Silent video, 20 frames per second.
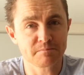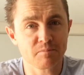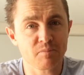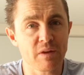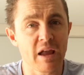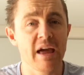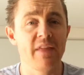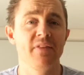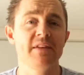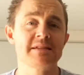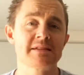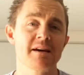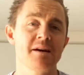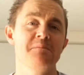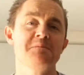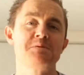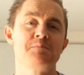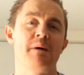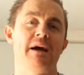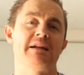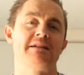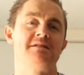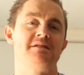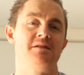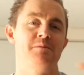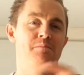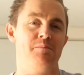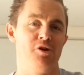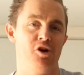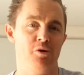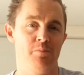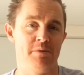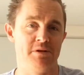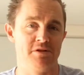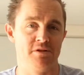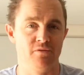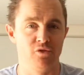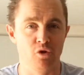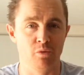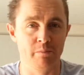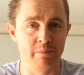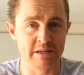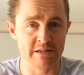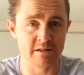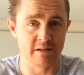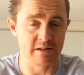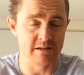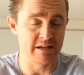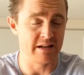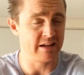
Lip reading: And this comes back to the purpose of your business.